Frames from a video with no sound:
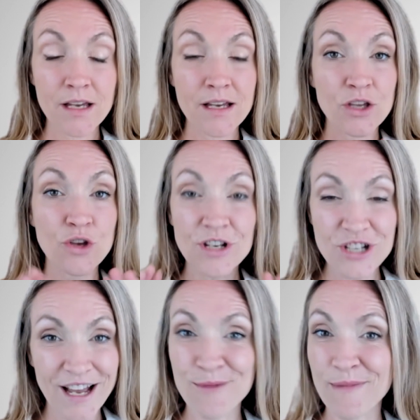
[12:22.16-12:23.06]
You can
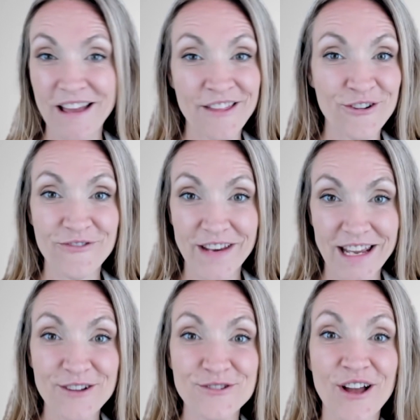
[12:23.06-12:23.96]
check out my other
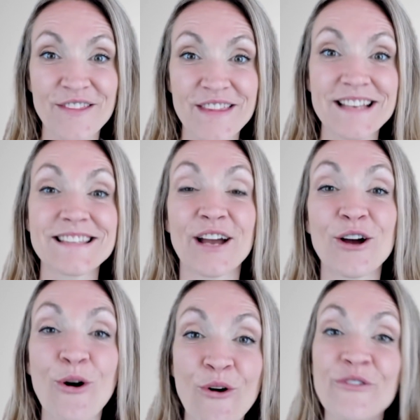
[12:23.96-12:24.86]
videos on this that
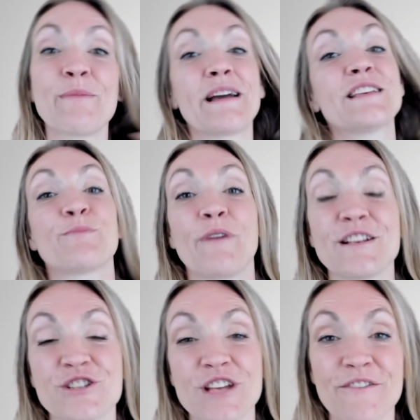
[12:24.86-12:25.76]
go over my
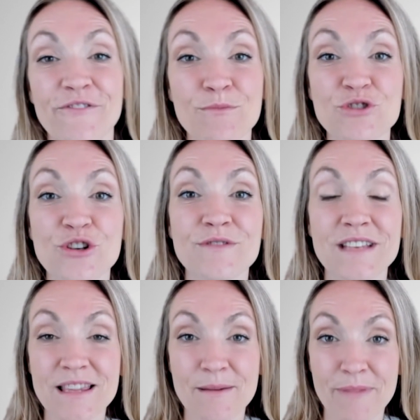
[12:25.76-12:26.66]
spreadsheet from
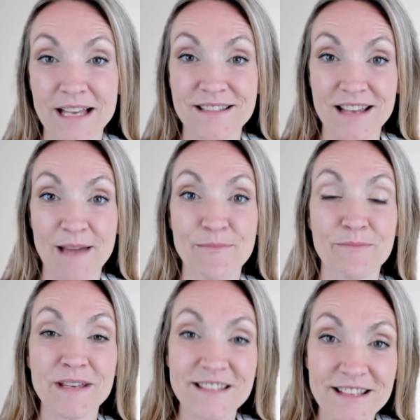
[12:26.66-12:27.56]
choosing the best type of
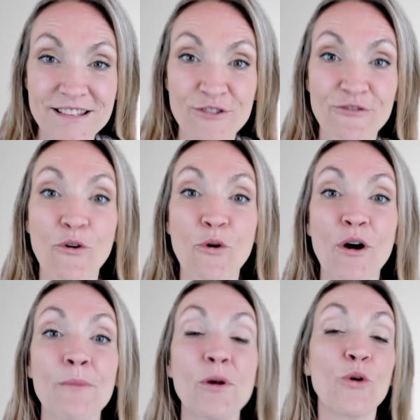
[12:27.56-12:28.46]
business to
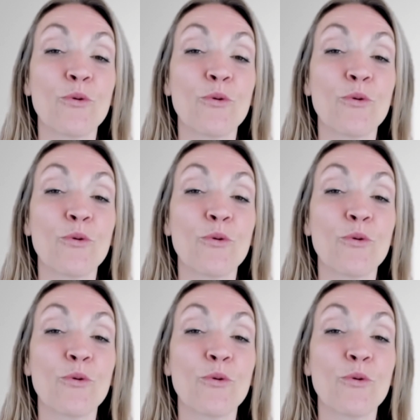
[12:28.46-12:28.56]
form,